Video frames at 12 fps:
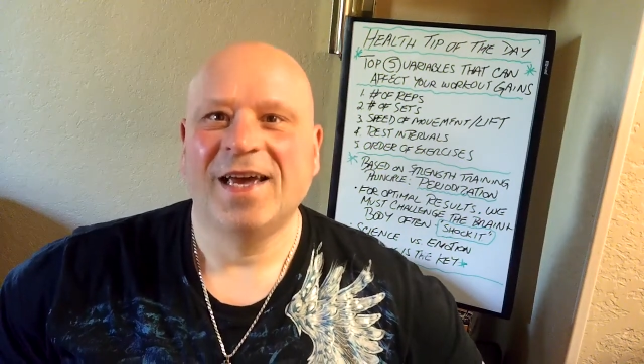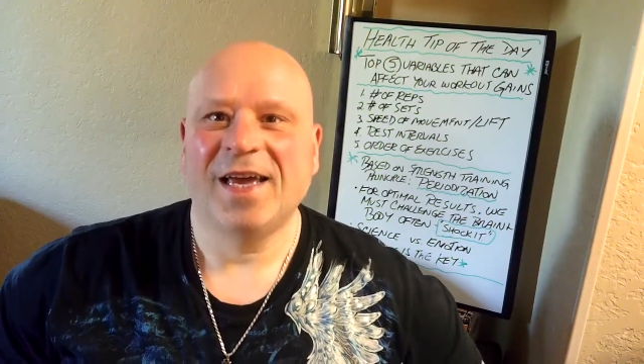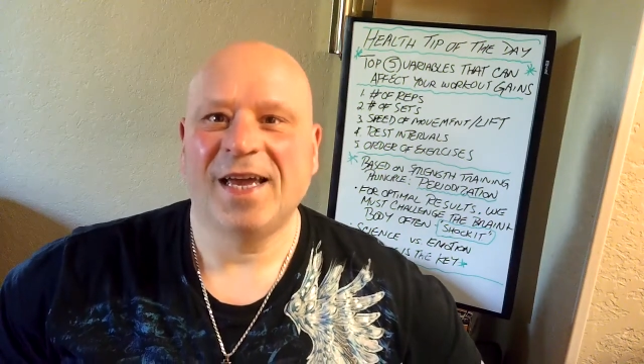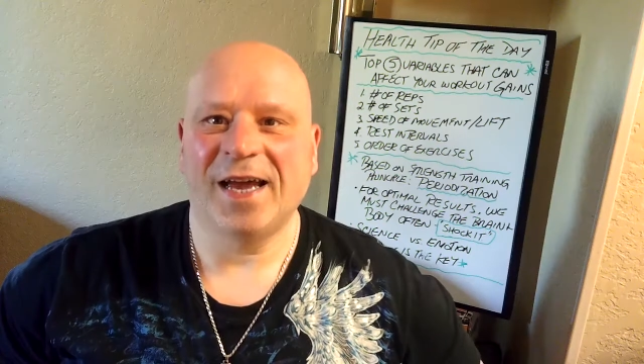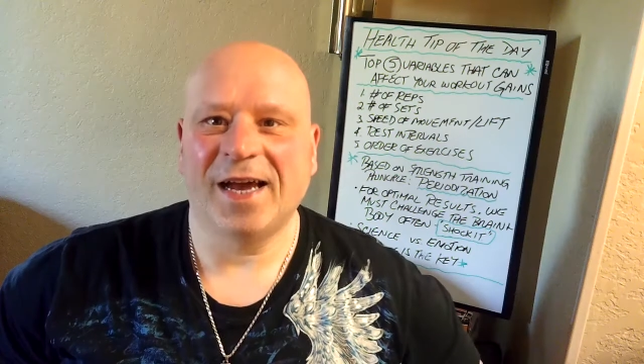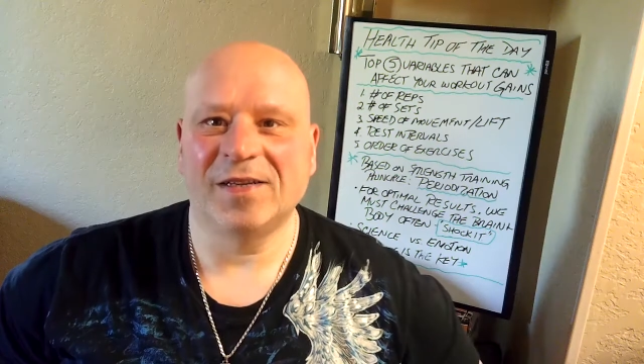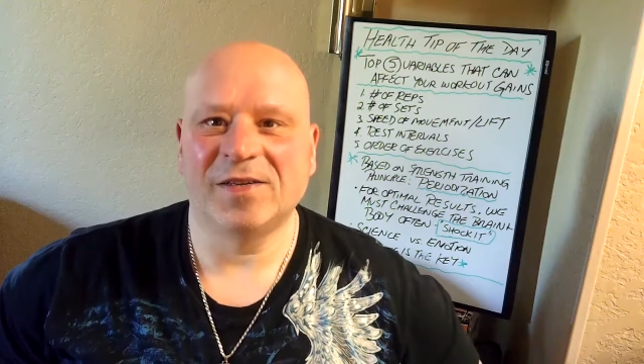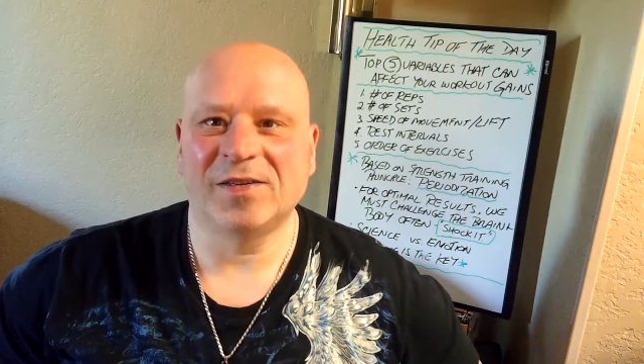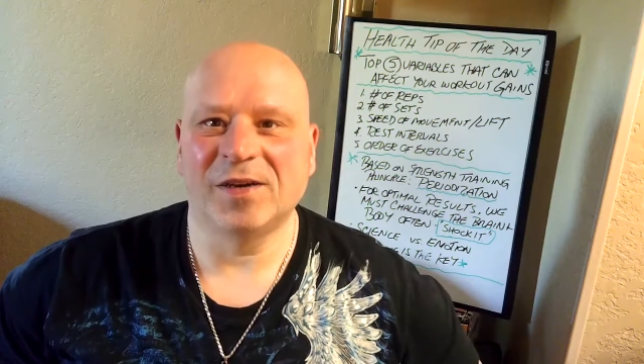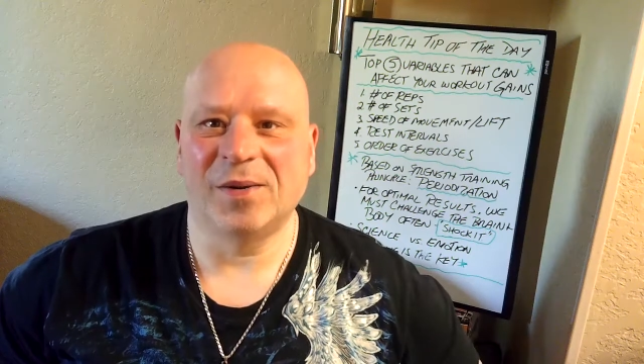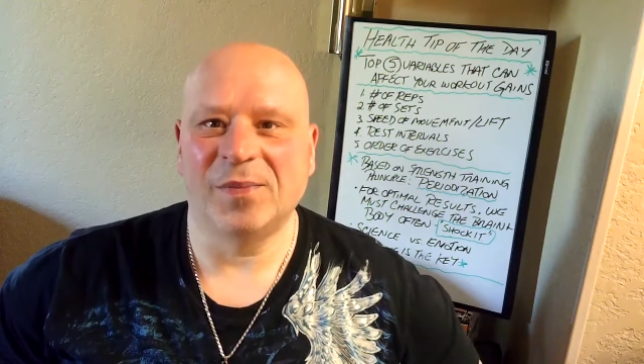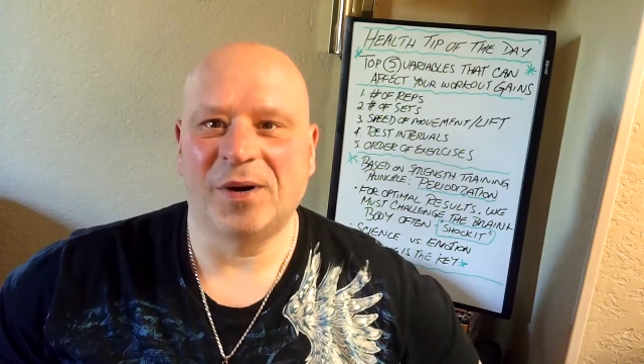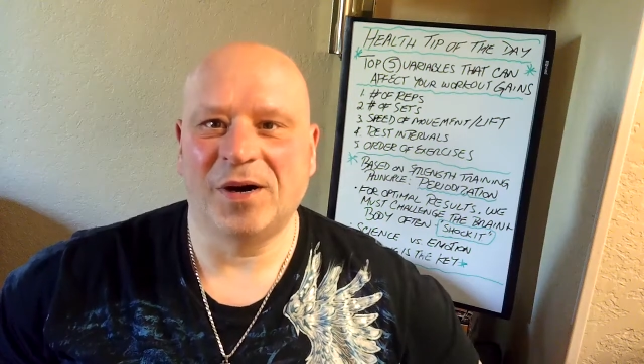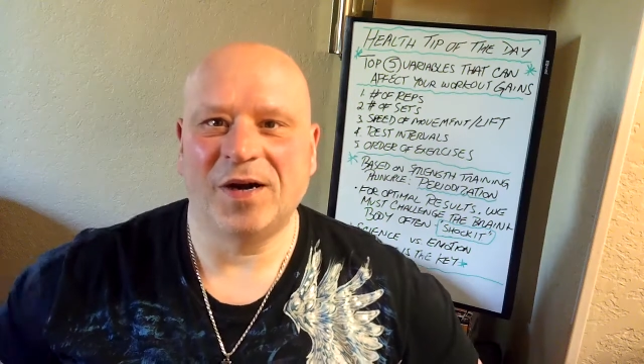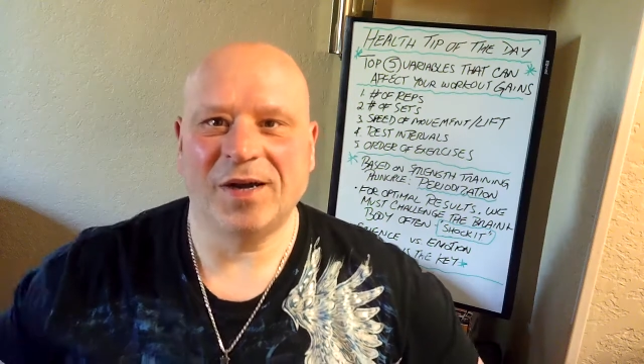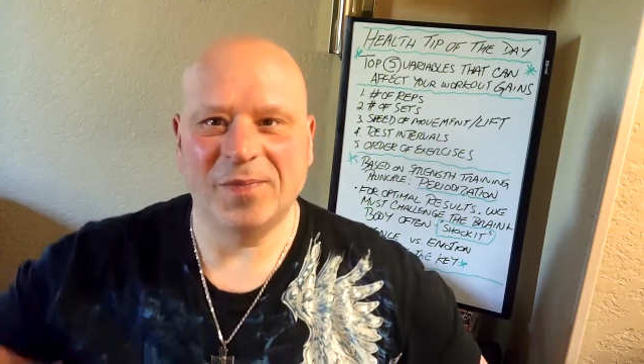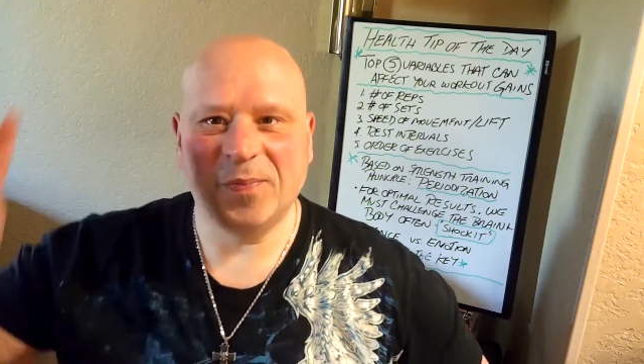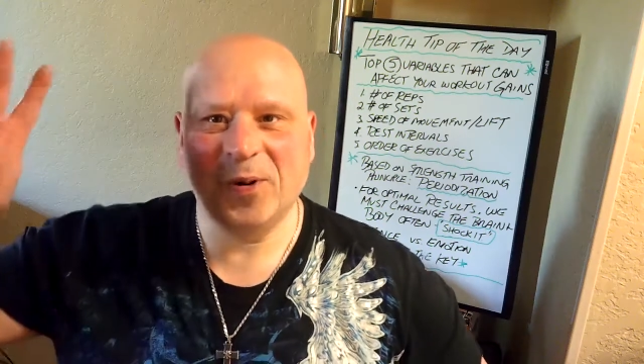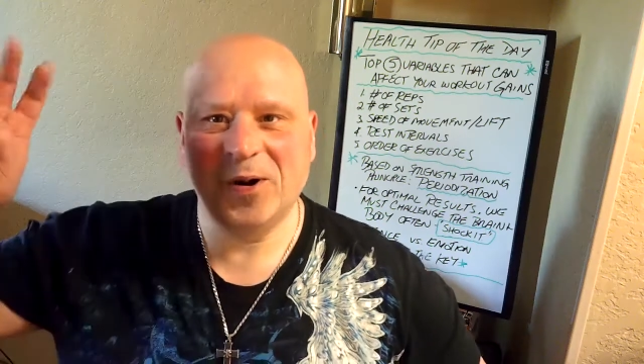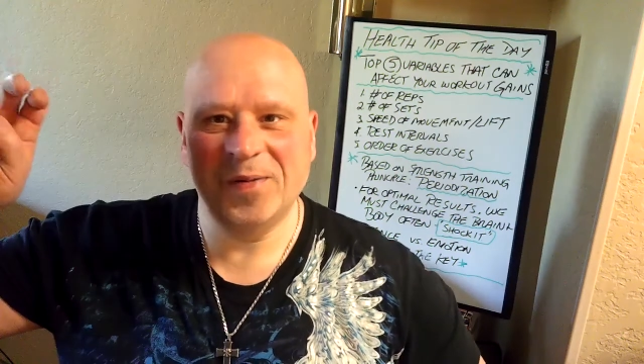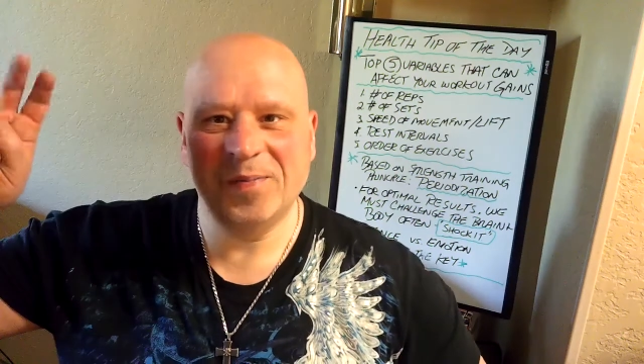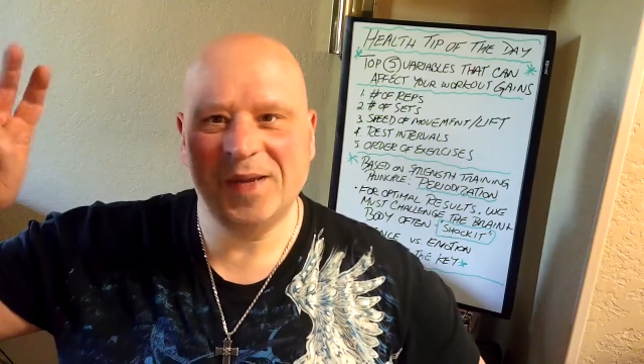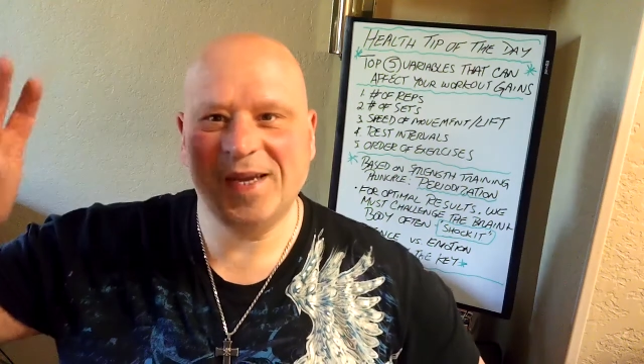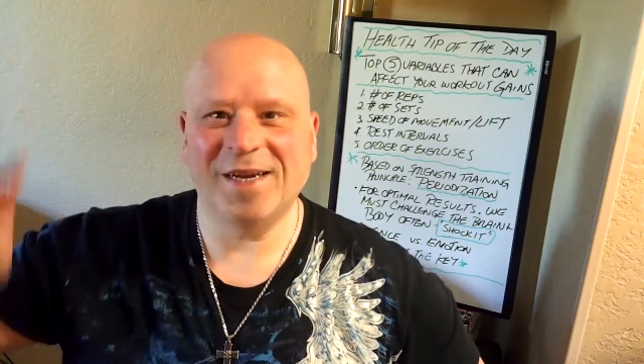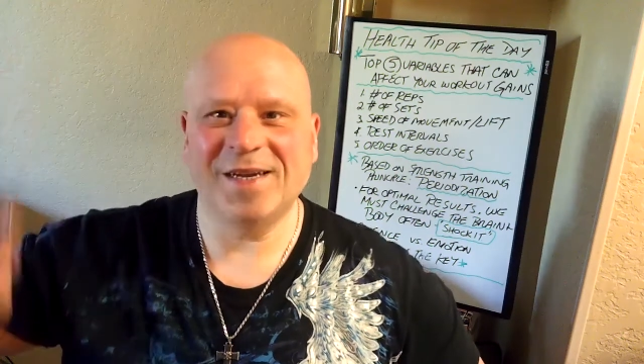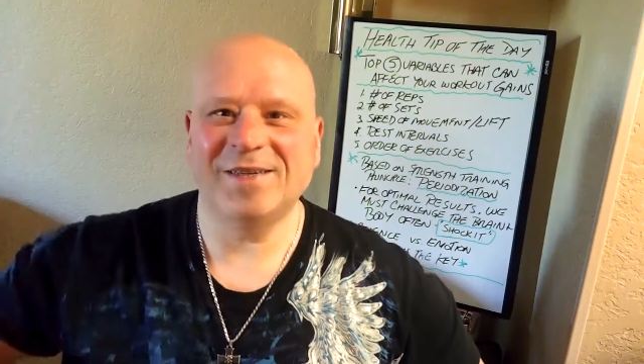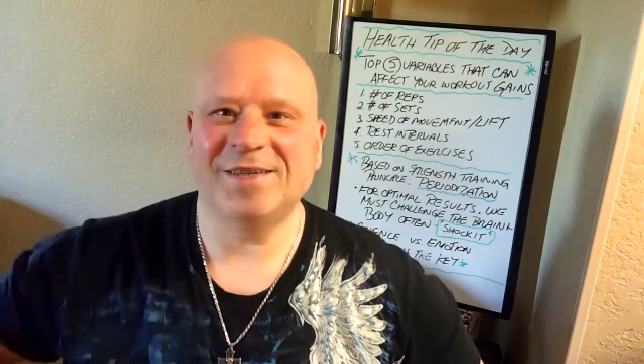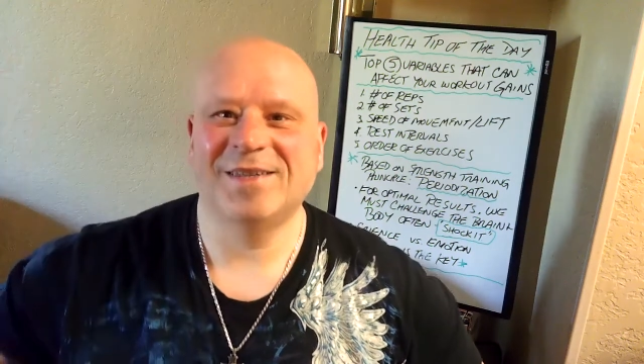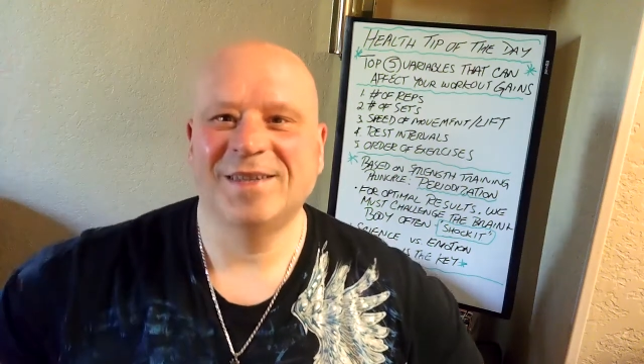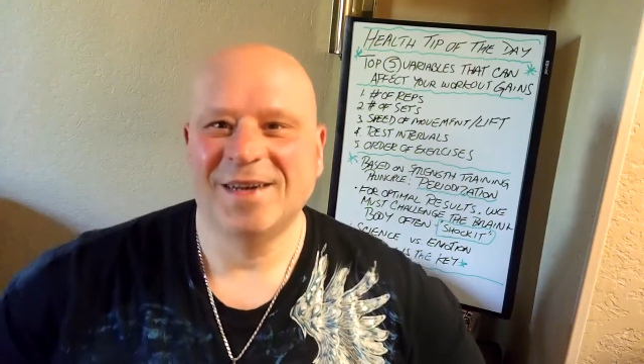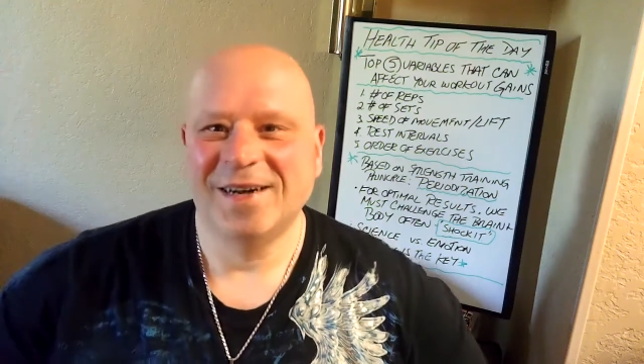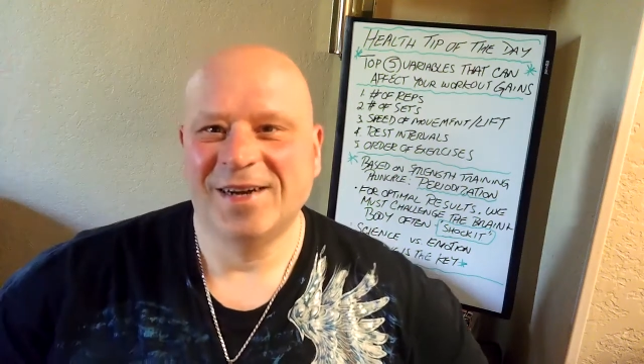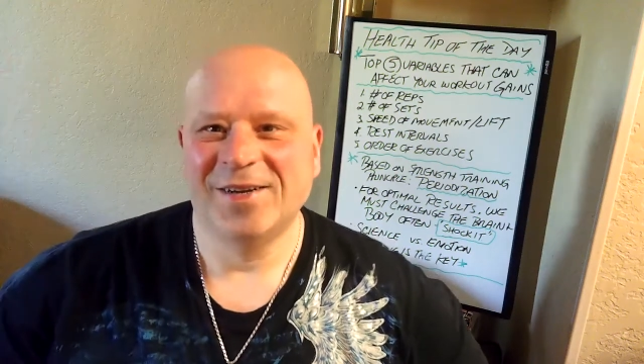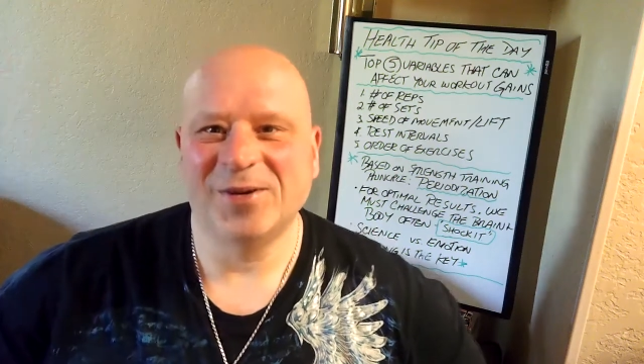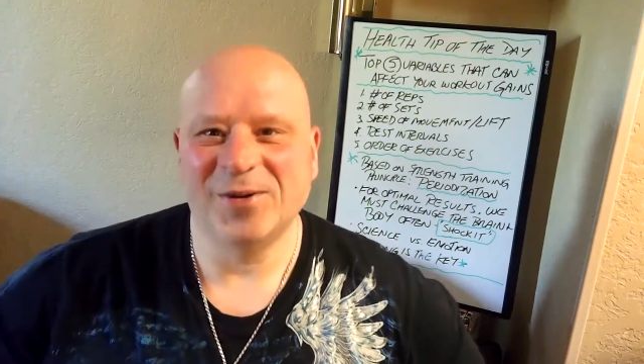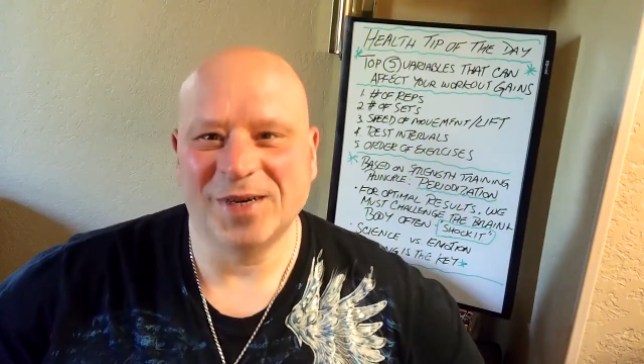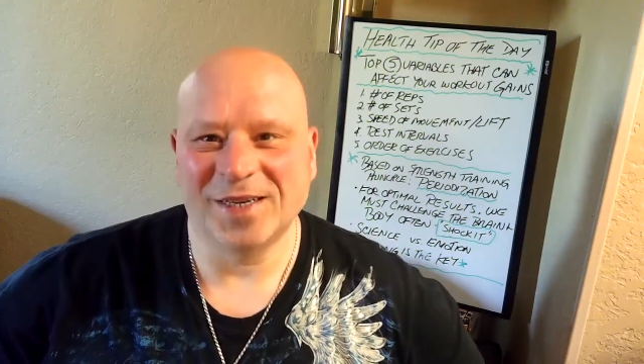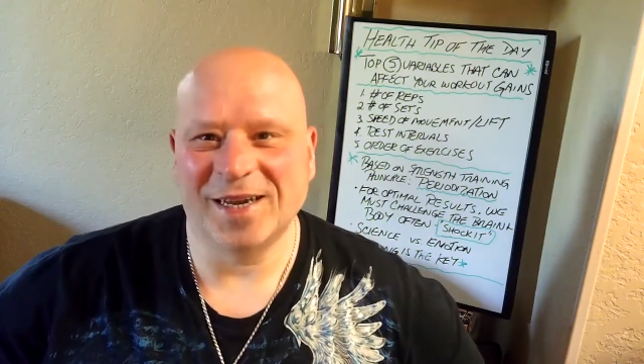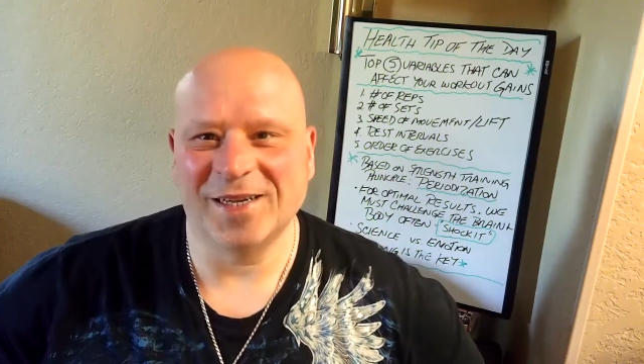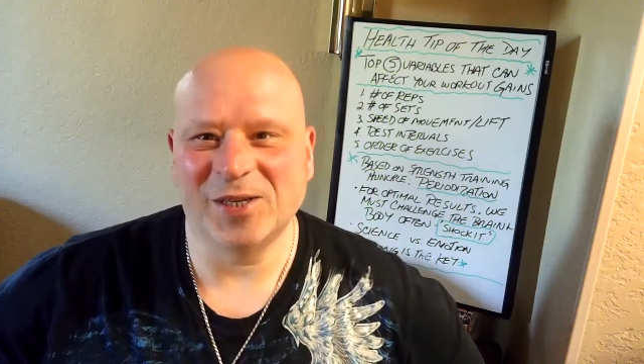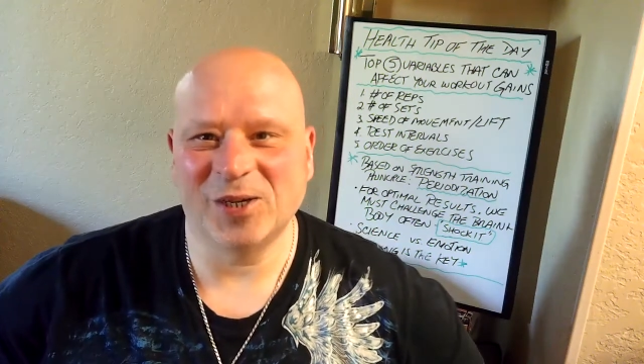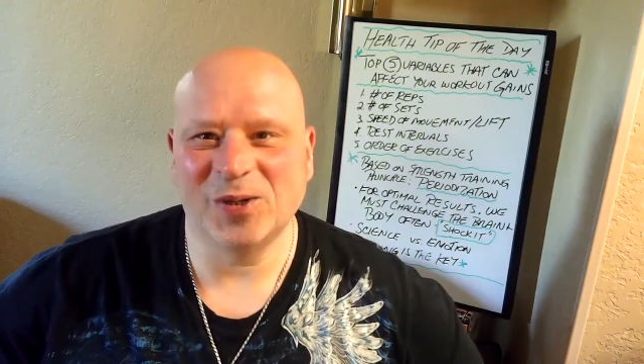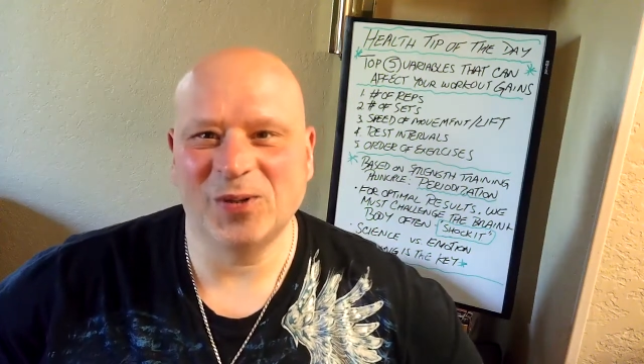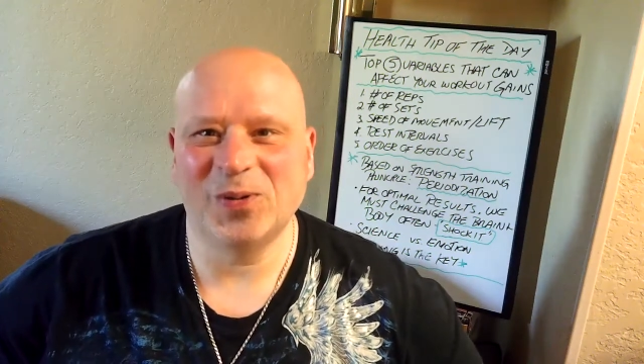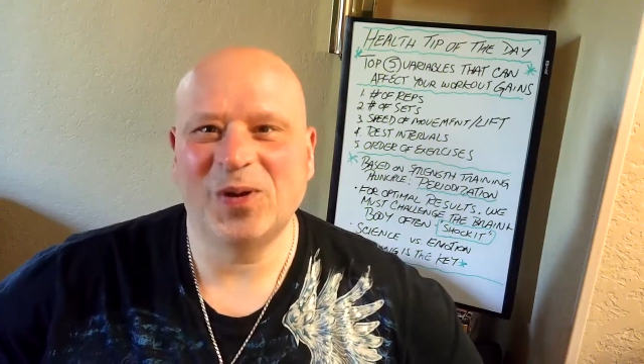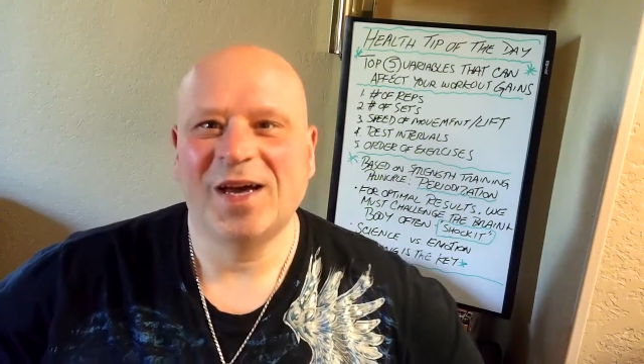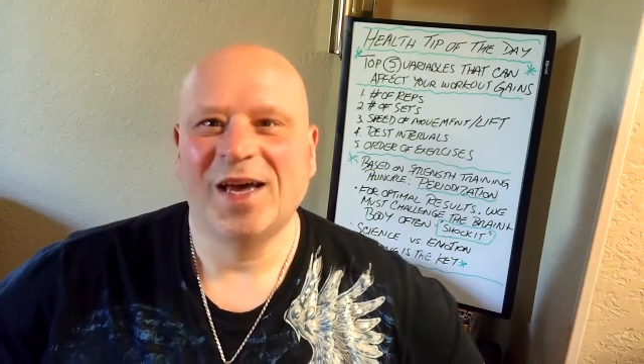He had some important meetings to attend to,